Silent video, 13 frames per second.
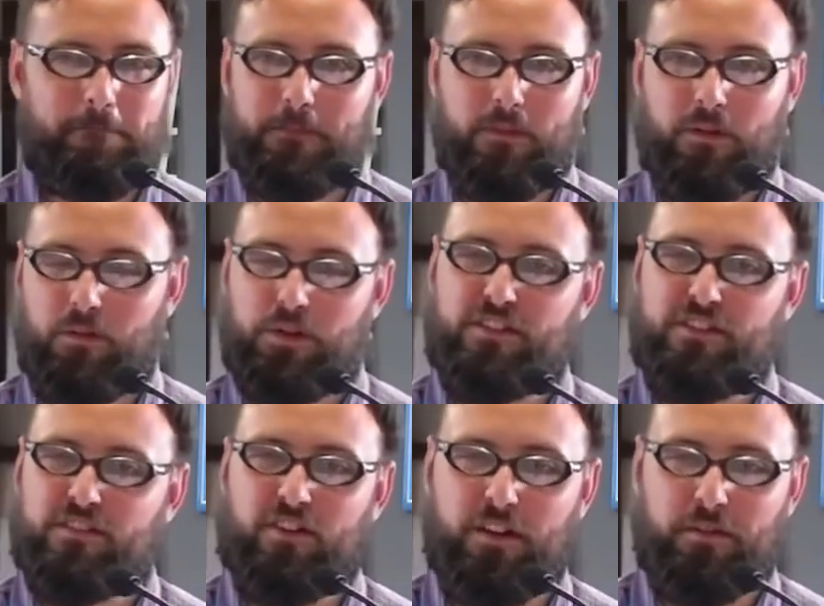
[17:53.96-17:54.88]
We just
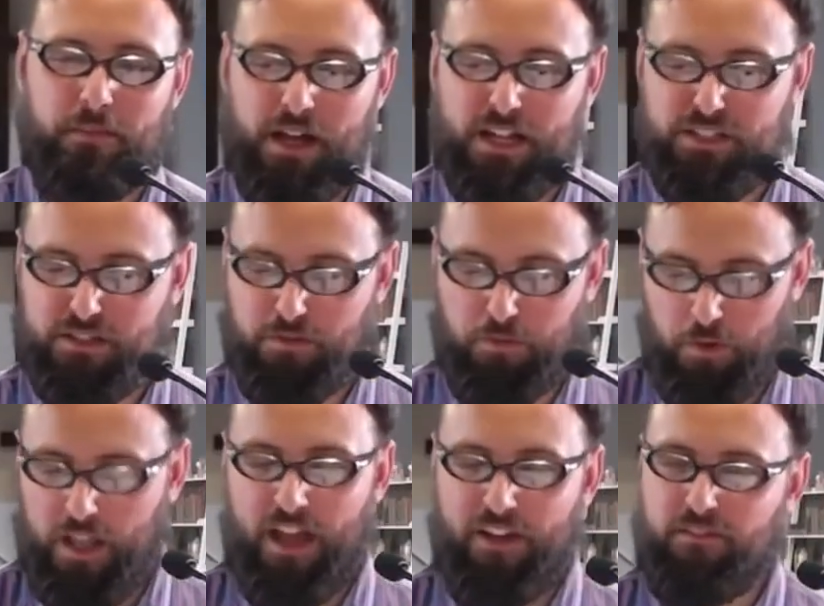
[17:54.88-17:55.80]
can't imagine.
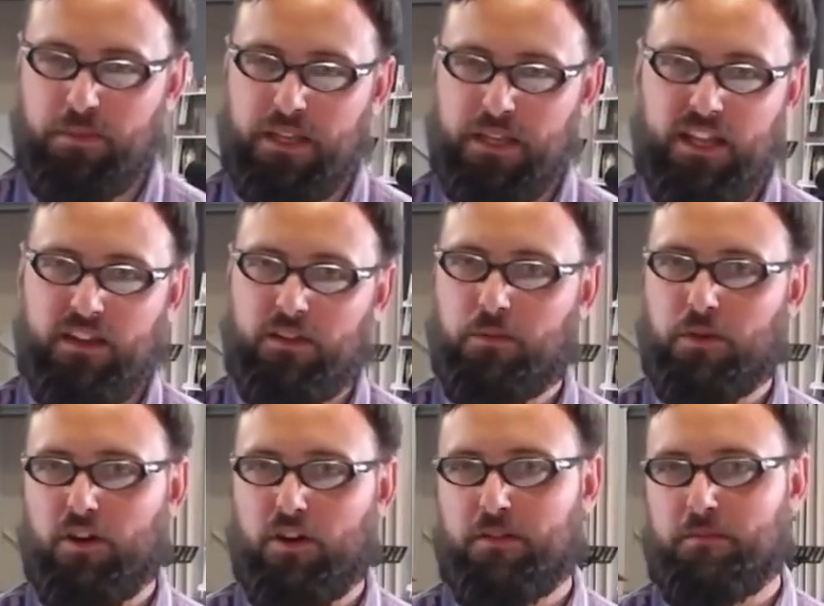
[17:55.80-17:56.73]
We have a beginning. We
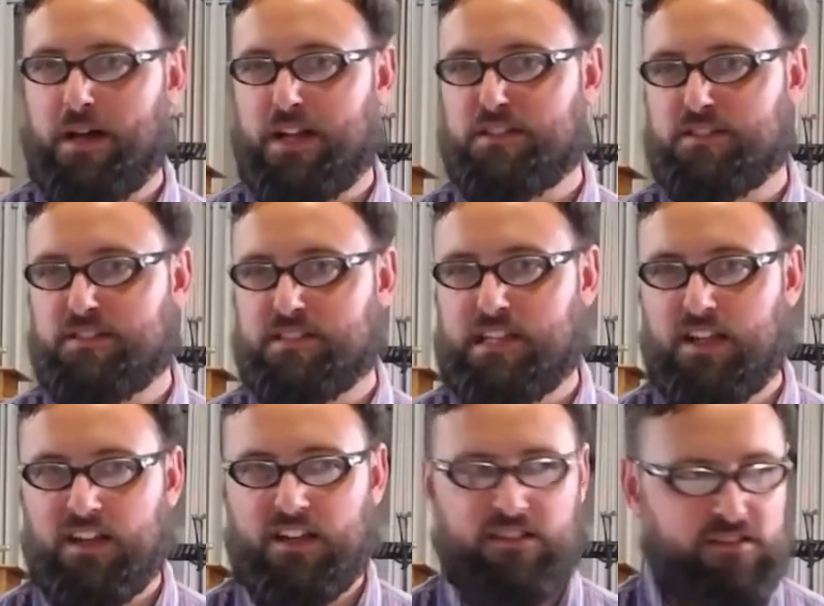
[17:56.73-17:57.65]
can't imagine
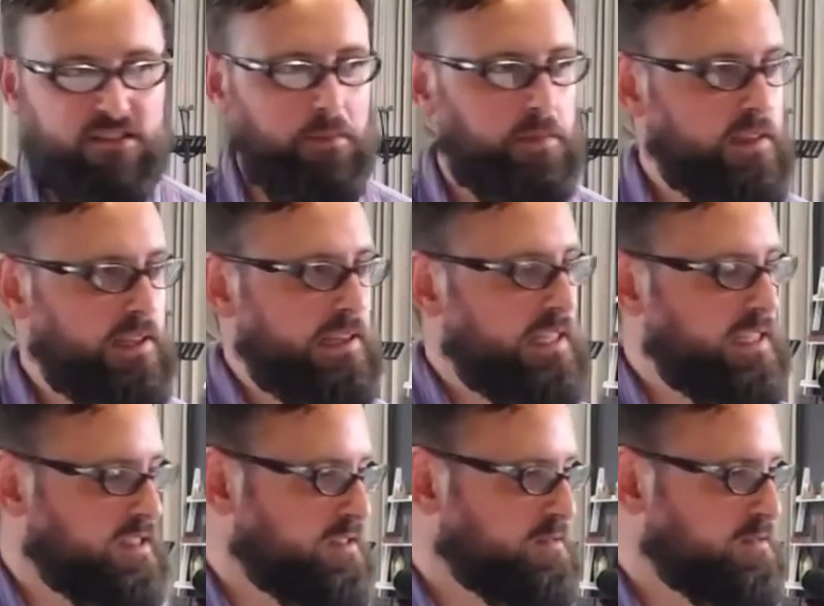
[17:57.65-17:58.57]
something that
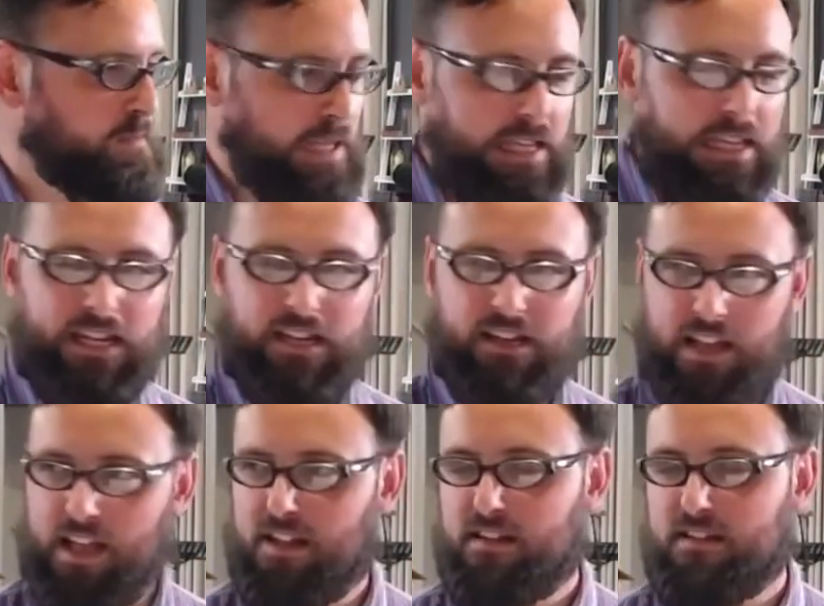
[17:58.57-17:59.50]
doesn't begin
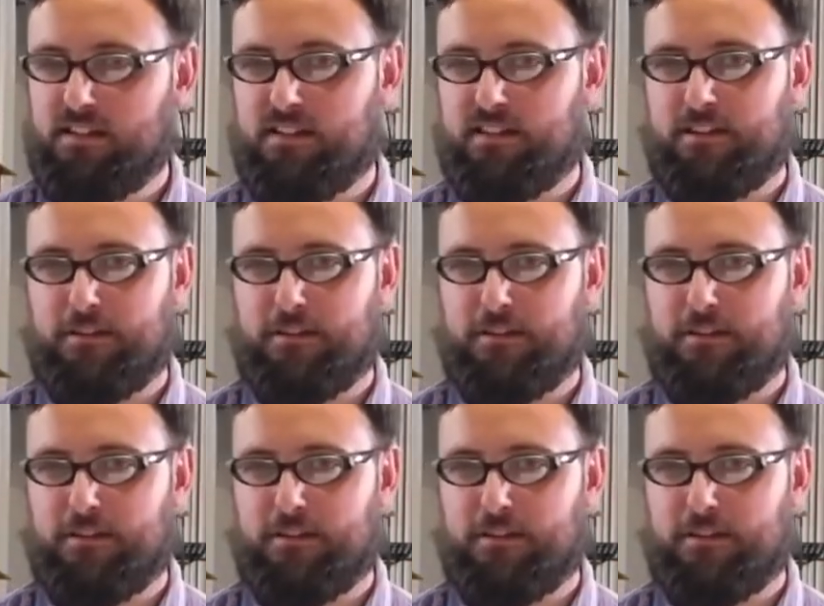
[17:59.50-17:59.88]
and end.